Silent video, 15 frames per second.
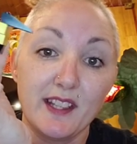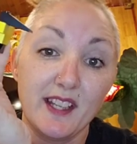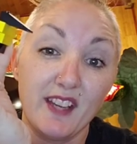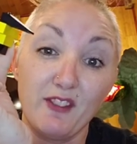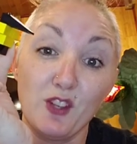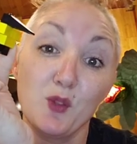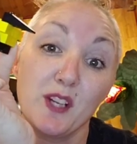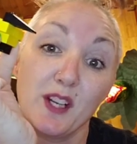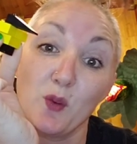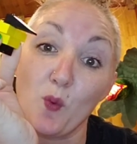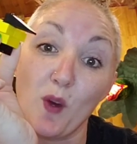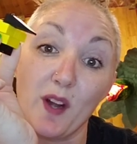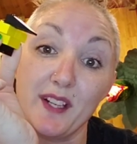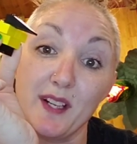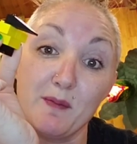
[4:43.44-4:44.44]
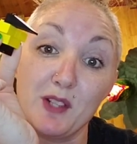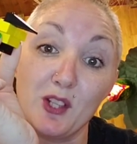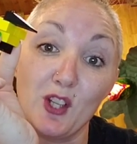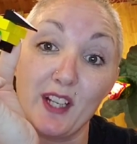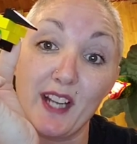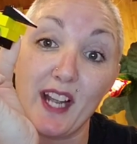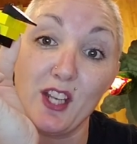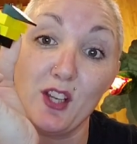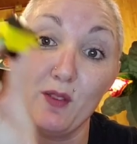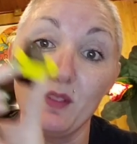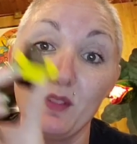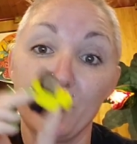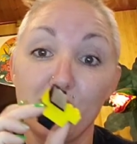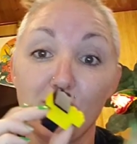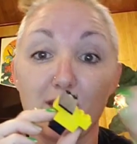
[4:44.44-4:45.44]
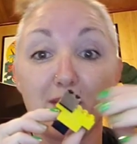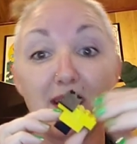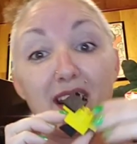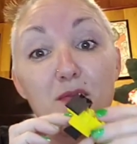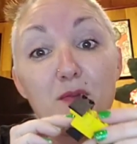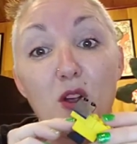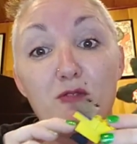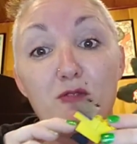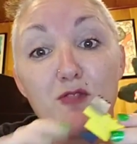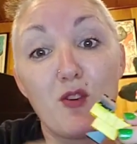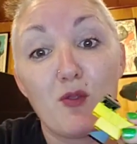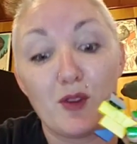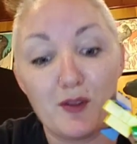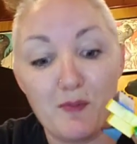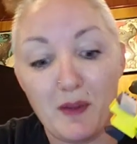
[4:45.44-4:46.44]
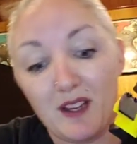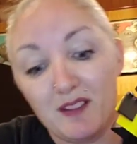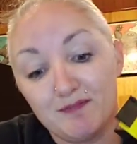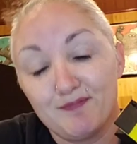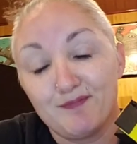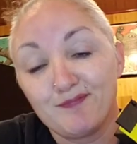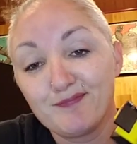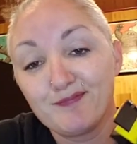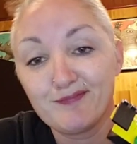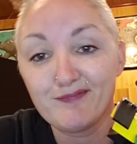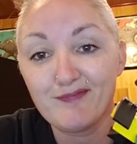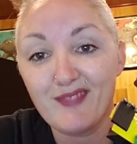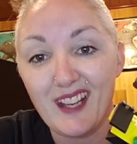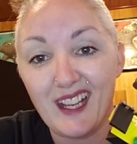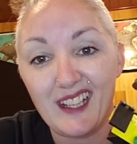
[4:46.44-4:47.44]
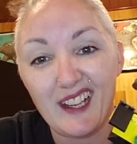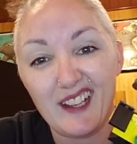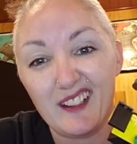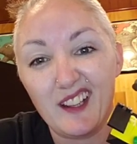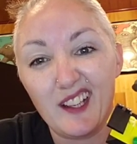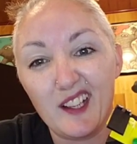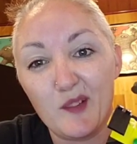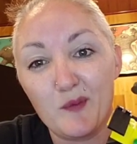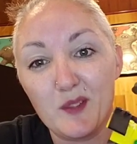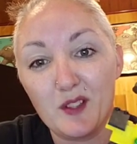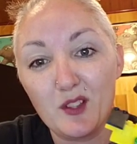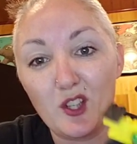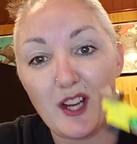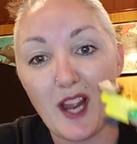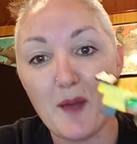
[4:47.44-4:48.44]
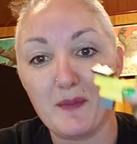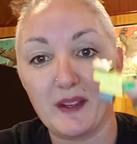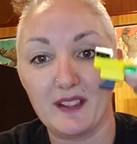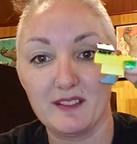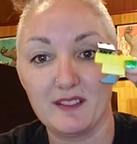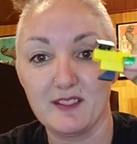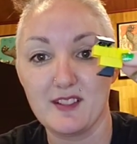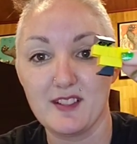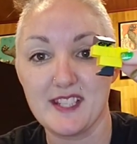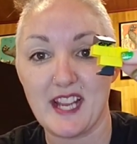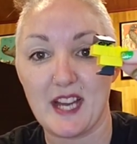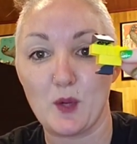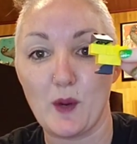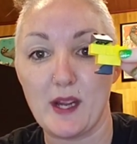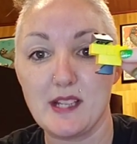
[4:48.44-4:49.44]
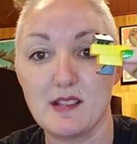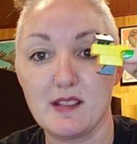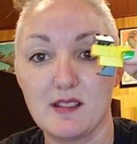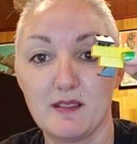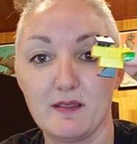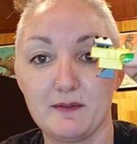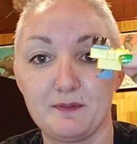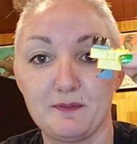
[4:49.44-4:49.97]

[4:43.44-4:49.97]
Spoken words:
If you didn't want him to look at you, you could make him go forward, but I kind of like him to look at me sideways.